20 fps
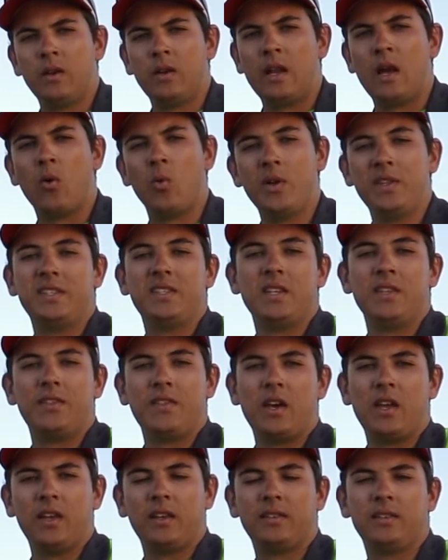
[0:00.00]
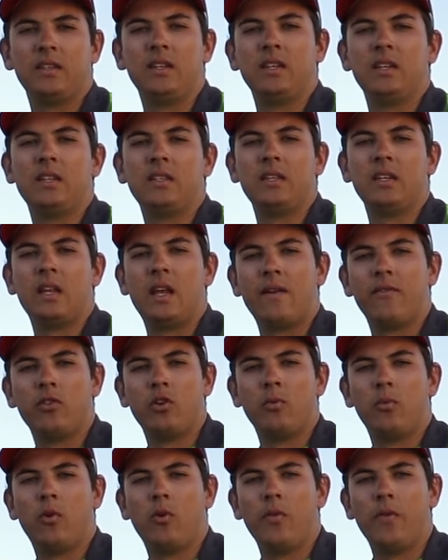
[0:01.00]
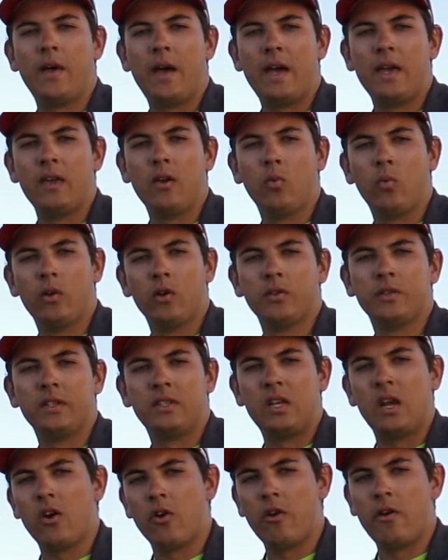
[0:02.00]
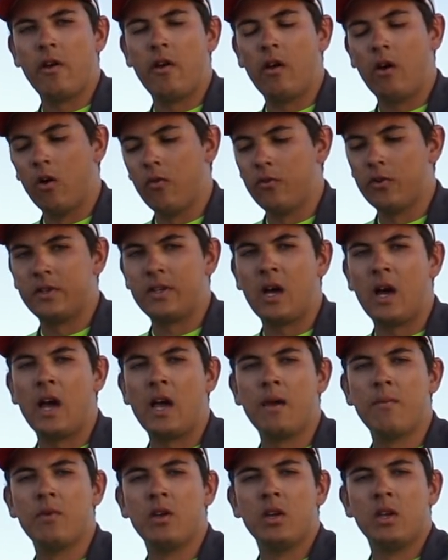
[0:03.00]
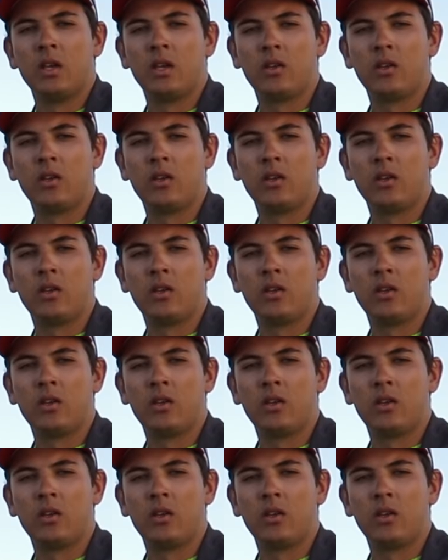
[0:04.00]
Now, with synthetics, it is inevitable that it will deteriorate over time,